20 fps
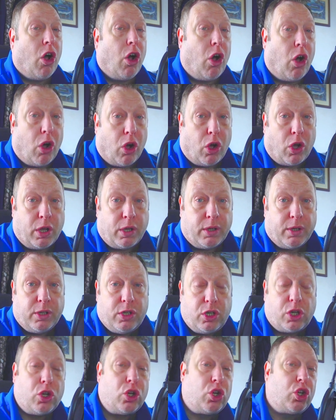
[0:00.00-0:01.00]
Or
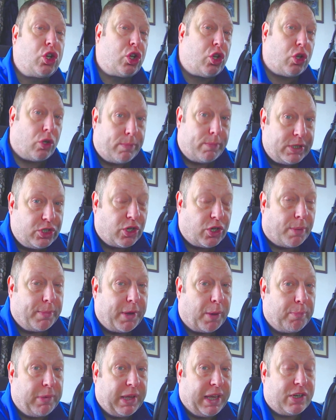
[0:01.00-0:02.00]
you could come and join me
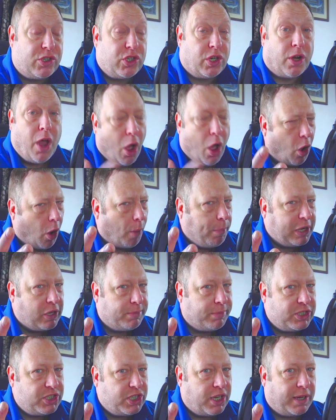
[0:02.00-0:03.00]
on Patreon or
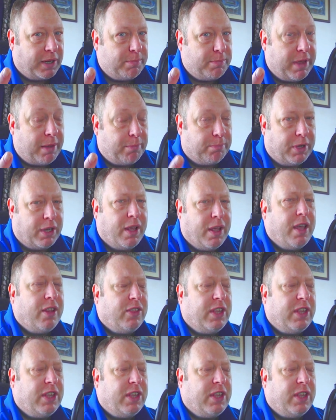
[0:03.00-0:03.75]
become a channel member.